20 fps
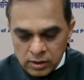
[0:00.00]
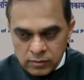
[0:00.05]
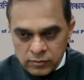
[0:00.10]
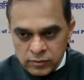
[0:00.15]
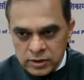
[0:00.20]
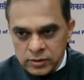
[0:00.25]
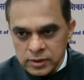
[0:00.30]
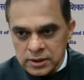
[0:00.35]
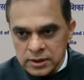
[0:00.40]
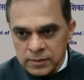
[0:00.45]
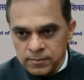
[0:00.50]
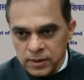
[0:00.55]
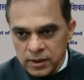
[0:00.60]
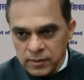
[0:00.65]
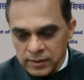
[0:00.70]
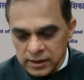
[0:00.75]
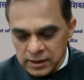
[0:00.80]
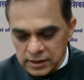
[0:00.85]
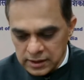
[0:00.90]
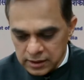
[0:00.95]
which was
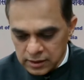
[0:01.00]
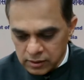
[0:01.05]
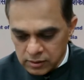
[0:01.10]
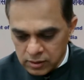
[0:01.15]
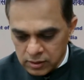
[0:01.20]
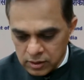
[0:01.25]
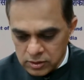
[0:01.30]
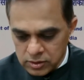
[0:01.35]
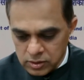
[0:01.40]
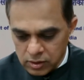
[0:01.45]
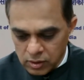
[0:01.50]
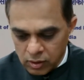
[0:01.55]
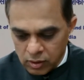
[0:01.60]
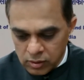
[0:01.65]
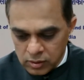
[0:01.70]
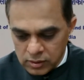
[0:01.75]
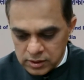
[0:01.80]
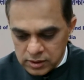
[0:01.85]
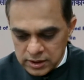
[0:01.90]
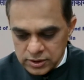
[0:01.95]
implemented across
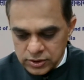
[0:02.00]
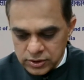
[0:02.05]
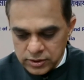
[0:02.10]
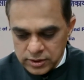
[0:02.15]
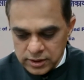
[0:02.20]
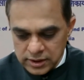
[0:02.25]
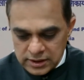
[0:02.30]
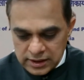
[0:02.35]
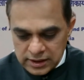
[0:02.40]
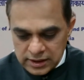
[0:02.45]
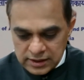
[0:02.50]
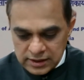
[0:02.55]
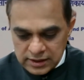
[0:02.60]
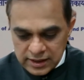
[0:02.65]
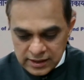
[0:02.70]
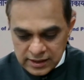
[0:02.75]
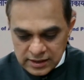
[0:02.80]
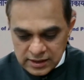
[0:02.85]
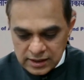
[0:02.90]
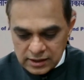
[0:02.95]
all districts and
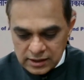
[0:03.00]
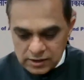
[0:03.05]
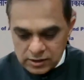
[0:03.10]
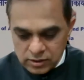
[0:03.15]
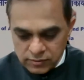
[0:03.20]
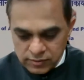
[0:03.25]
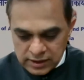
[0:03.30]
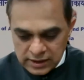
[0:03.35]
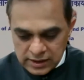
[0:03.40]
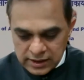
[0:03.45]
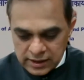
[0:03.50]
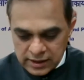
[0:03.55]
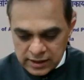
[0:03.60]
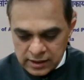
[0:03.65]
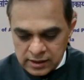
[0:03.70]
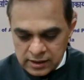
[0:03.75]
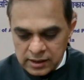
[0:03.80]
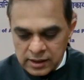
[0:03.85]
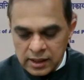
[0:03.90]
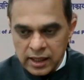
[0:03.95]
tehsils of India,
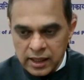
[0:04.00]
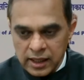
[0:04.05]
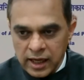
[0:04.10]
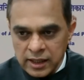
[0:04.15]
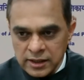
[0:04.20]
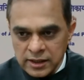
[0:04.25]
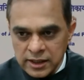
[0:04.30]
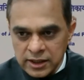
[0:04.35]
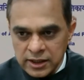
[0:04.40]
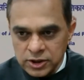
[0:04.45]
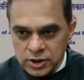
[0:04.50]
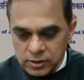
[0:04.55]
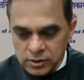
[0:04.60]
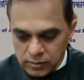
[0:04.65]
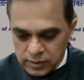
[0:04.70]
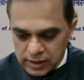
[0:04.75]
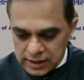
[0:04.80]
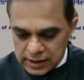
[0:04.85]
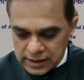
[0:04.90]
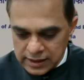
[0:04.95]
a
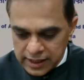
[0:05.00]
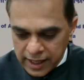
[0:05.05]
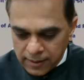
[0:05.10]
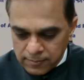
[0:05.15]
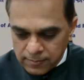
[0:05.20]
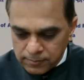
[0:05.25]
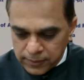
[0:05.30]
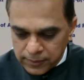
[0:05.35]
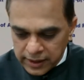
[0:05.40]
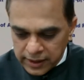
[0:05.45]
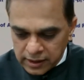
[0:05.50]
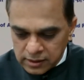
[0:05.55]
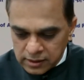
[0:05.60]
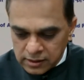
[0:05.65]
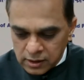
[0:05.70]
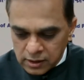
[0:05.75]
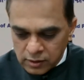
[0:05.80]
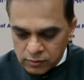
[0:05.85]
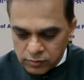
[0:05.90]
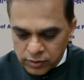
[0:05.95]
nationwide campaign
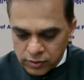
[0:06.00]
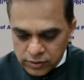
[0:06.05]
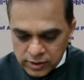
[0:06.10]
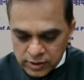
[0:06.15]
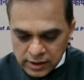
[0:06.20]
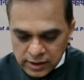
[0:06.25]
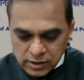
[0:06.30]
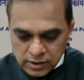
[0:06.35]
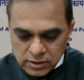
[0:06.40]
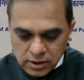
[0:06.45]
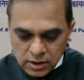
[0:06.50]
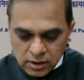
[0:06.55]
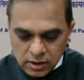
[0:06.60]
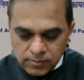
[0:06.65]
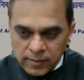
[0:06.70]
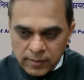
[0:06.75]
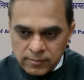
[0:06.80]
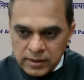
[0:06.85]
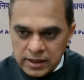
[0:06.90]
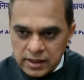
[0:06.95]
for redressal of
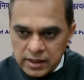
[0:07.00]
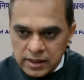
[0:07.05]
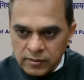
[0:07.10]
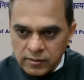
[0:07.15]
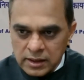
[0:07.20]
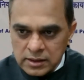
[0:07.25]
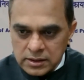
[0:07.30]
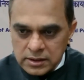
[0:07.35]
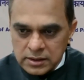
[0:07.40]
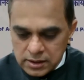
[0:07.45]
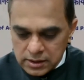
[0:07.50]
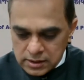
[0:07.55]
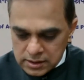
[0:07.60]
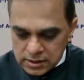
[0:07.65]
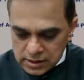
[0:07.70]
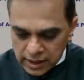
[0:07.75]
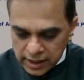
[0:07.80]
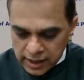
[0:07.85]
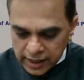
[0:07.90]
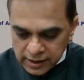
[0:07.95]
public
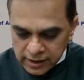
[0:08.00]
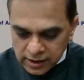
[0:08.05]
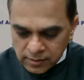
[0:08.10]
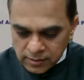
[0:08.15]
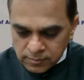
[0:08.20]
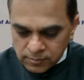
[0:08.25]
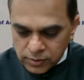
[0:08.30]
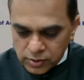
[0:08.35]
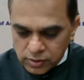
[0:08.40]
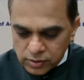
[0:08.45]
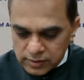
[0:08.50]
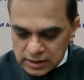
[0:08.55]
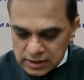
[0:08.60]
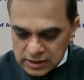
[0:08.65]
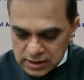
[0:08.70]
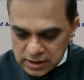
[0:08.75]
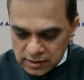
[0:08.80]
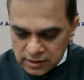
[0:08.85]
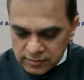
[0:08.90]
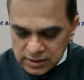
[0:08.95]
grievances and improving
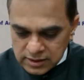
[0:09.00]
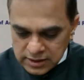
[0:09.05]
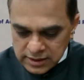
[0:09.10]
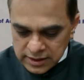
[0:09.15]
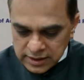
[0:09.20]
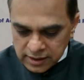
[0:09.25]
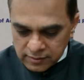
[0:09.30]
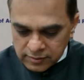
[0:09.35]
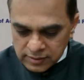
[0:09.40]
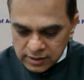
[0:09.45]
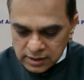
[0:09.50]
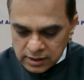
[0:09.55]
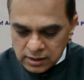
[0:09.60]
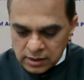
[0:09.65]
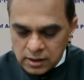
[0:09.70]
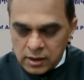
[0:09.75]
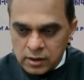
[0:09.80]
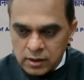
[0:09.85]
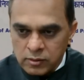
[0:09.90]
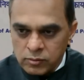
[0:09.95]
service delivery
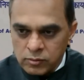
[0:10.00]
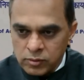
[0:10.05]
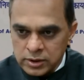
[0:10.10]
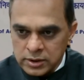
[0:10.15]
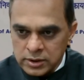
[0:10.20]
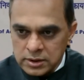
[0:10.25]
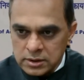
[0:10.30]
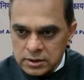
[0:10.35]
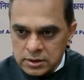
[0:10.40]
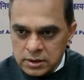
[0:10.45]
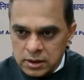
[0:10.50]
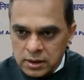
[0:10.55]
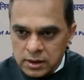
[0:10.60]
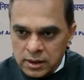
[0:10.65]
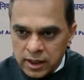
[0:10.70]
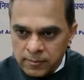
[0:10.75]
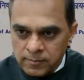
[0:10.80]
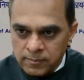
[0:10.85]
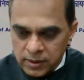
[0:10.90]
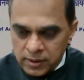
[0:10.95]
was
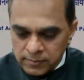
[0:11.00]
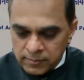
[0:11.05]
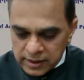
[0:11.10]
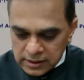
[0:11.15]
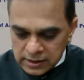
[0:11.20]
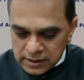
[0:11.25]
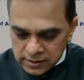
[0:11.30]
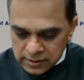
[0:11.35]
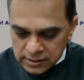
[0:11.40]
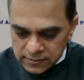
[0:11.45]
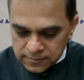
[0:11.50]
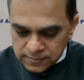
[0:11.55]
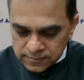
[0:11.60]
implemented.